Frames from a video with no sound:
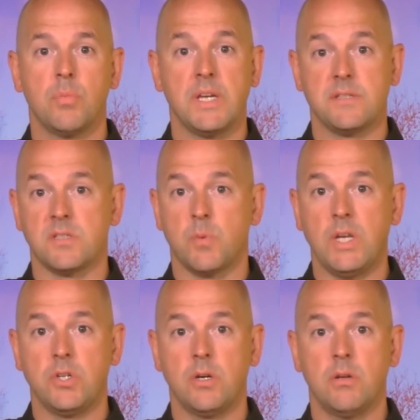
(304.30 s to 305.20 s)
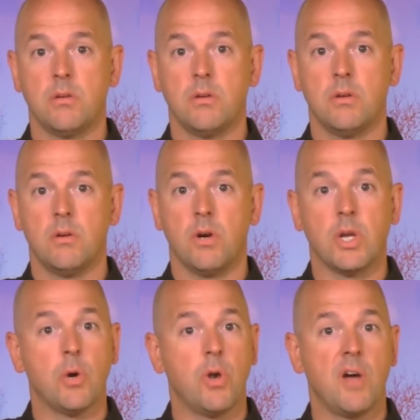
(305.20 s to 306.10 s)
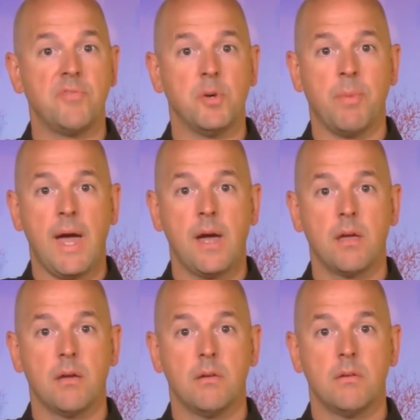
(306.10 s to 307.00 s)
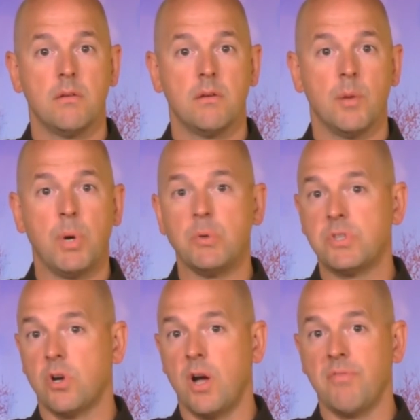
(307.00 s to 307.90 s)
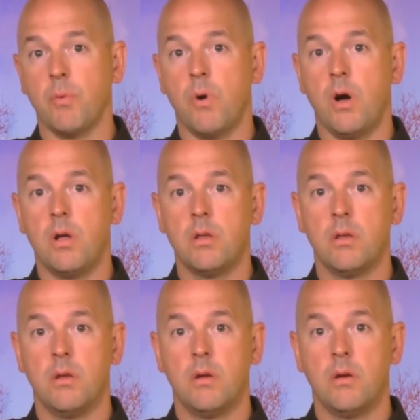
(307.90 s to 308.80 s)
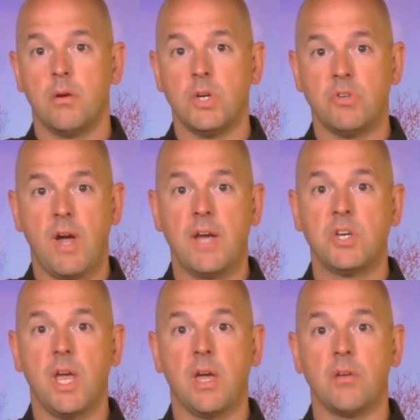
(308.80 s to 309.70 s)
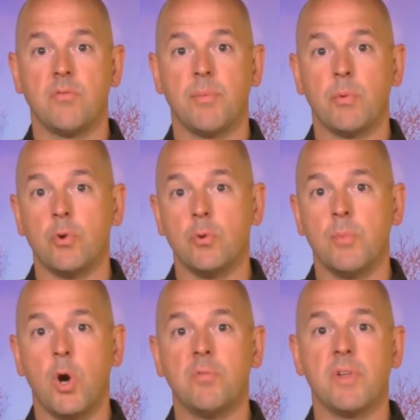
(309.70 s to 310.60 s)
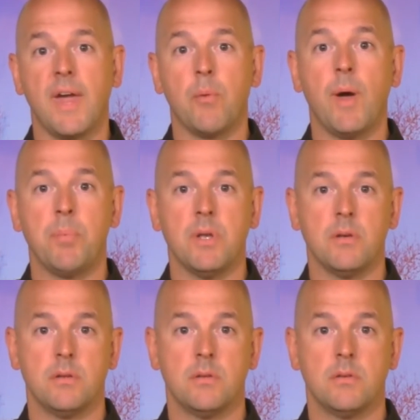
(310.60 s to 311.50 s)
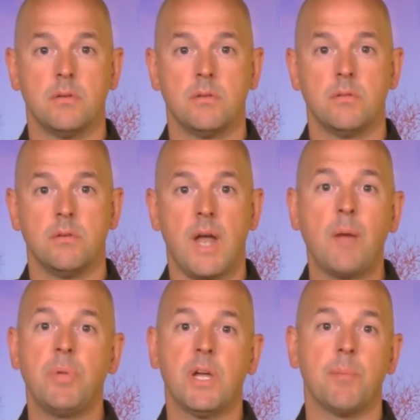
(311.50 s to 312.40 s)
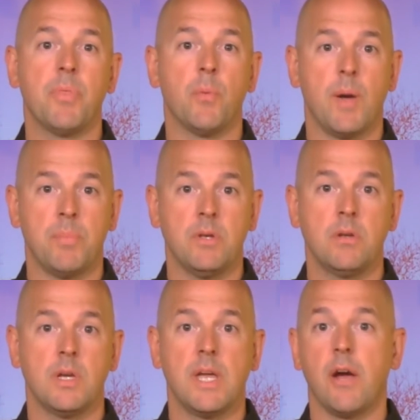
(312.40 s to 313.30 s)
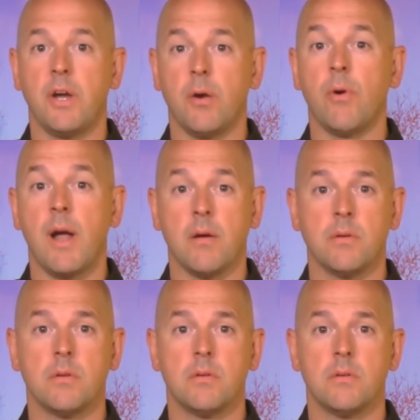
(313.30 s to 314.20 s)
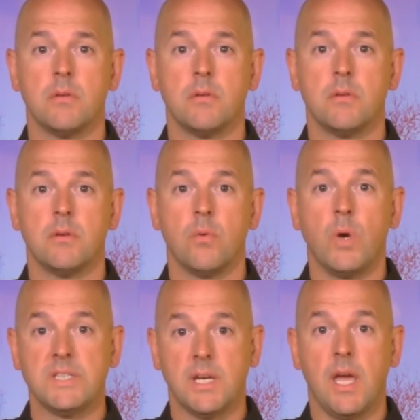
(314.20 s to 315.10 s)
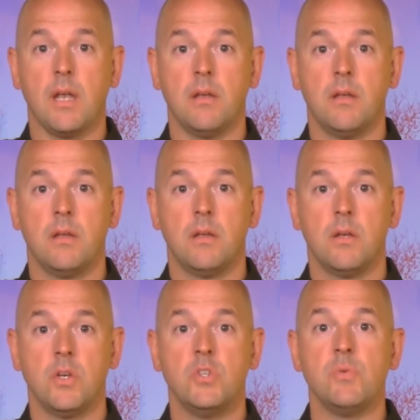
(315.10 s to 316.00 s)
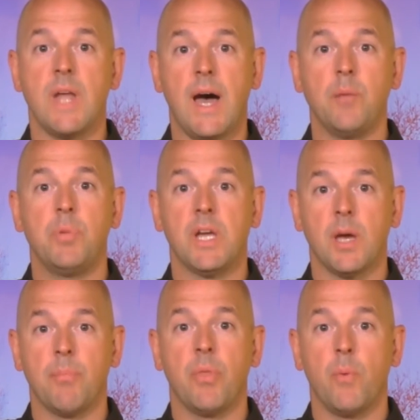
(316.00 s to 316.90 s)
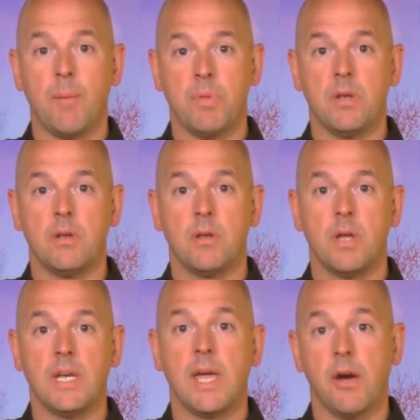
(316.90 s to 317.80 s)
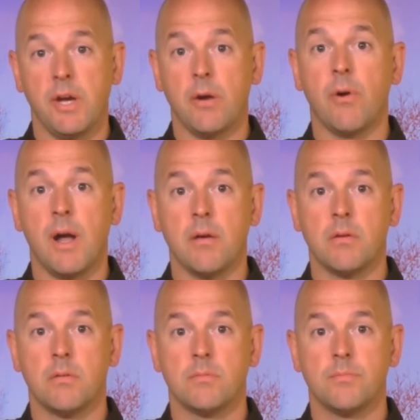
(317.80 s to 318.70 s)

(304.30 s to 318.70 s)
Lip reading: place a sweatshirt or a coat off your back, a poster off the wall, or a trash can from the room over that weapon. Do not pick up the weapon and carry it around. Once again, do not pick up the weapon and carry it around.